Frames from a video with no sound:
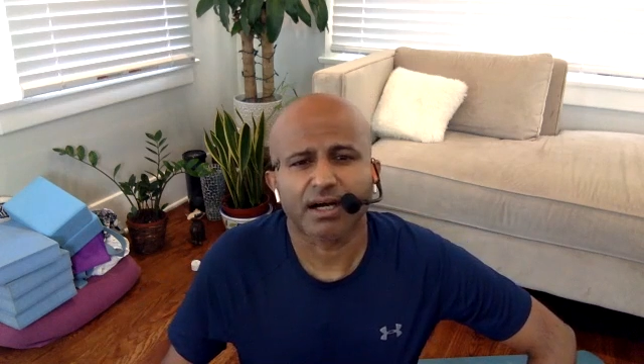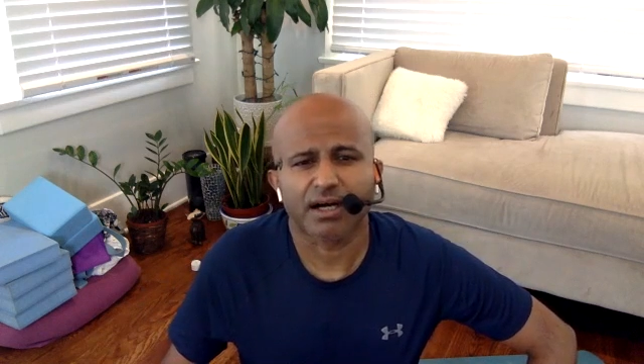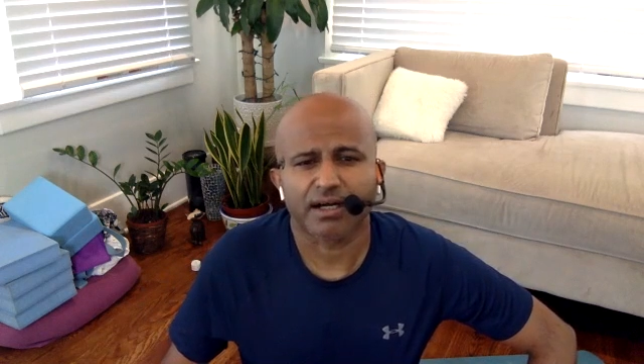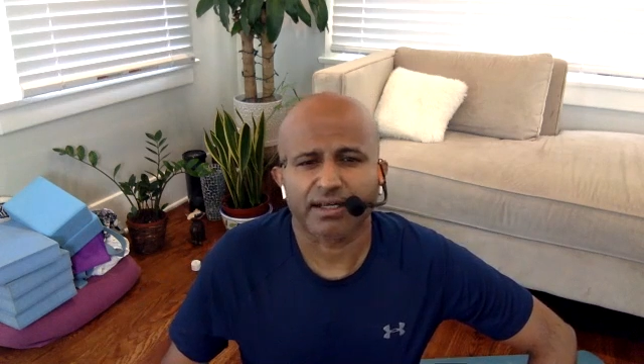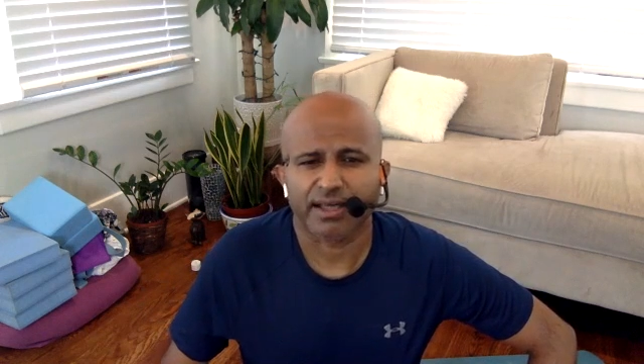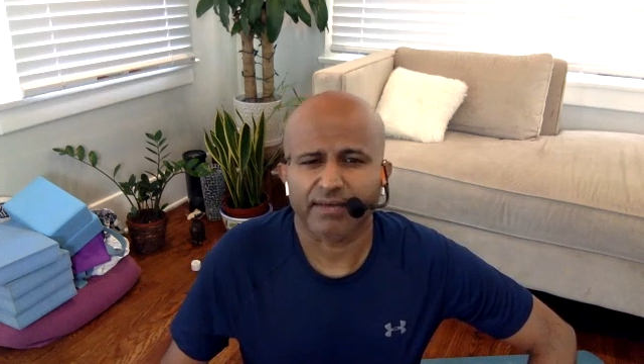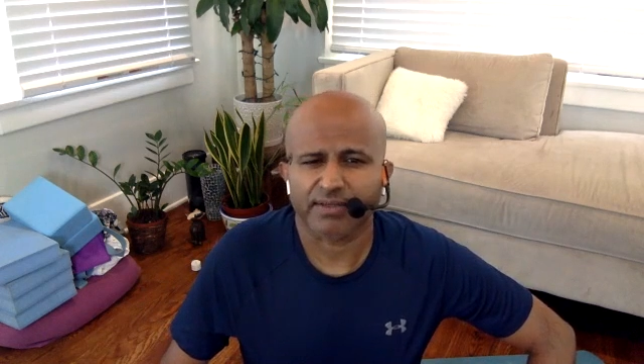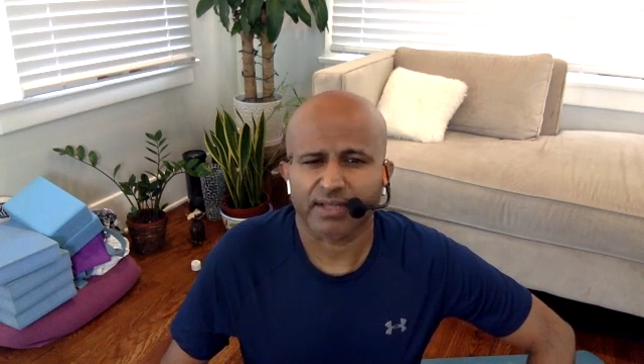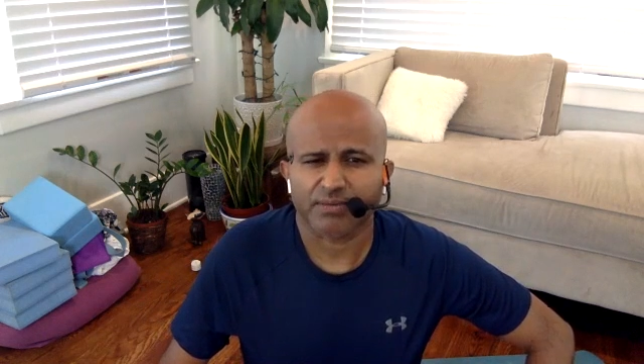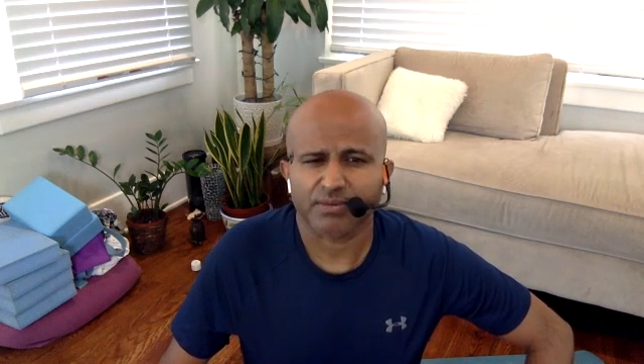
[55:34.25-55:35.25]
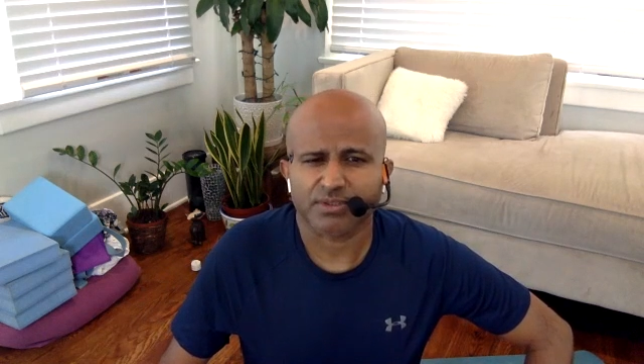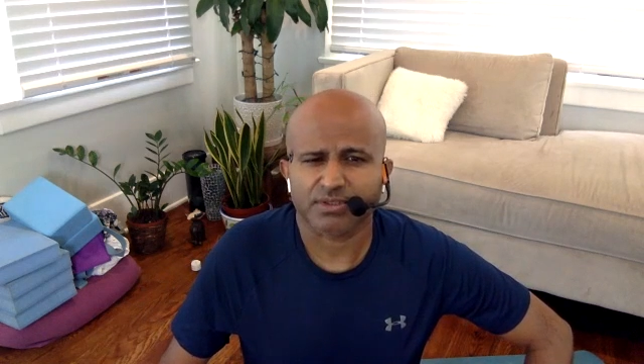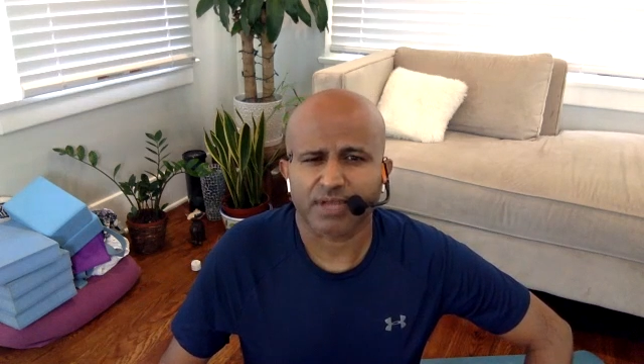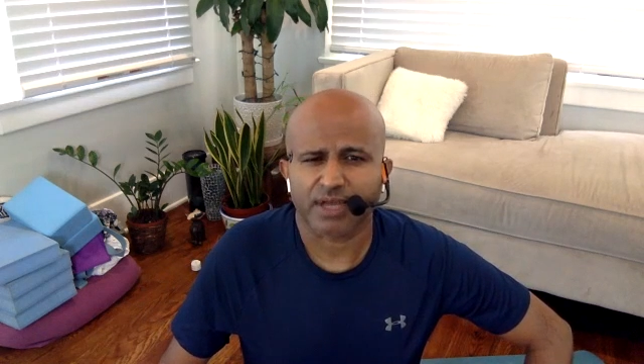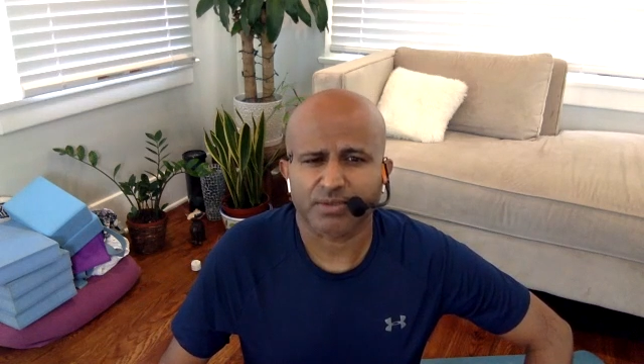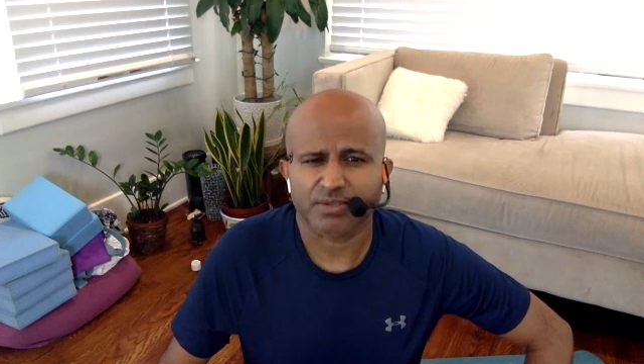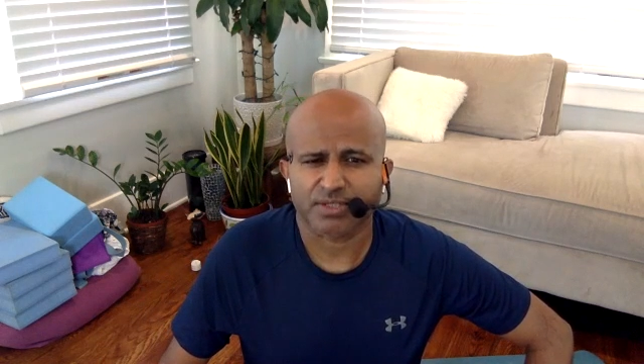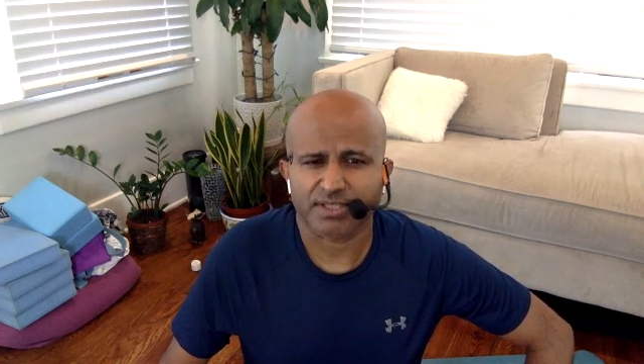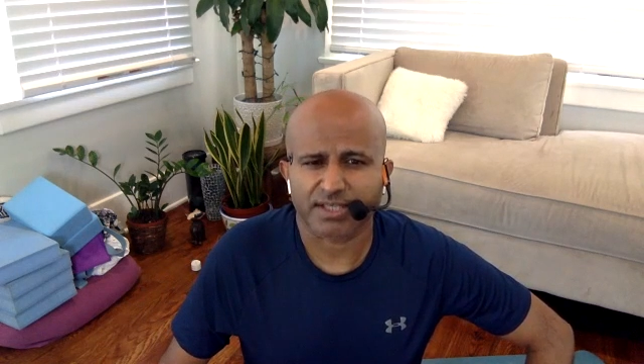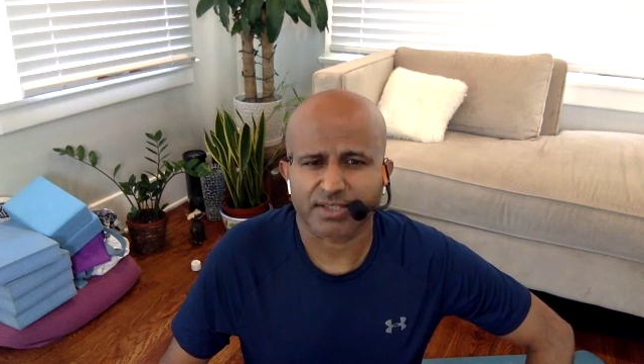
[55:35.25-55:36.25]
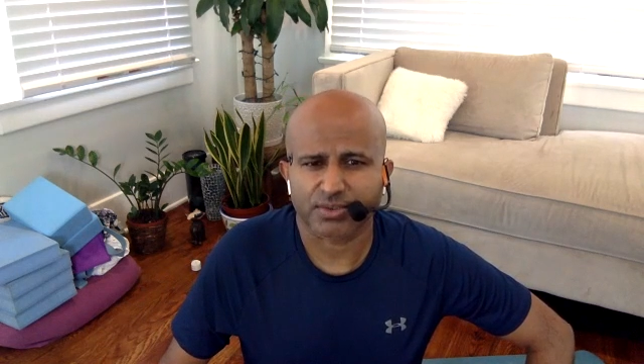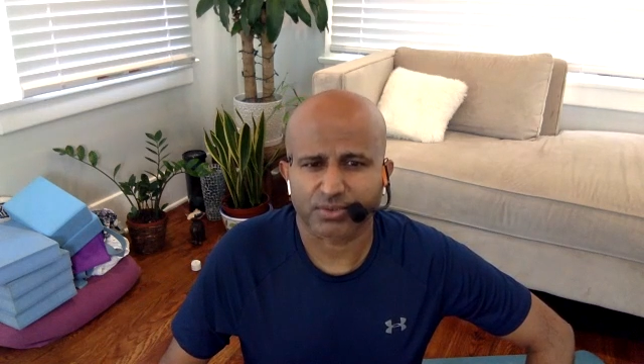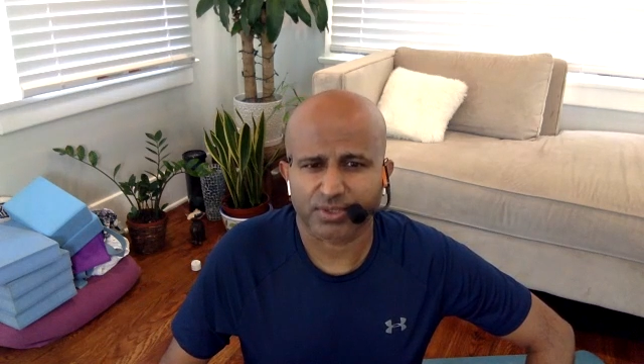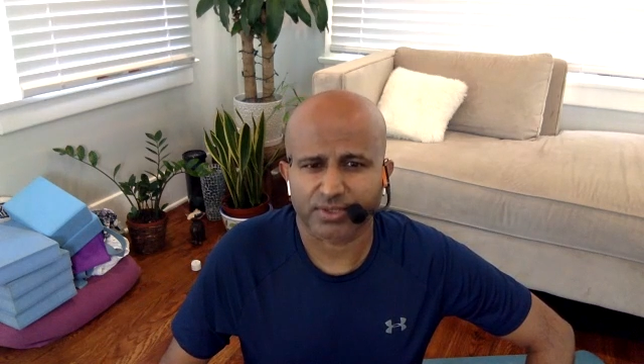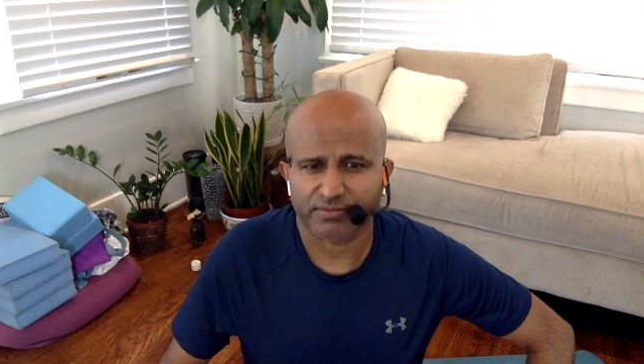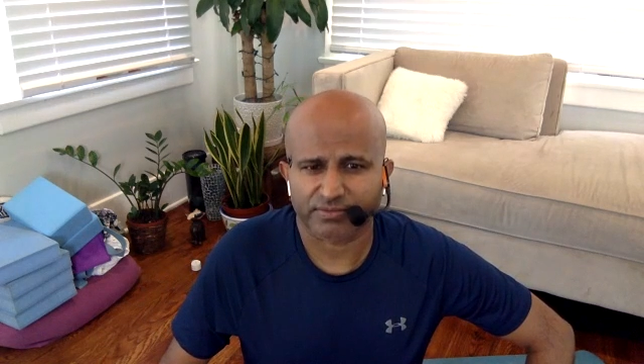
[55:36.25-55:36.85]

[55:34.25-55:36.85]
Karith, I would suggest you to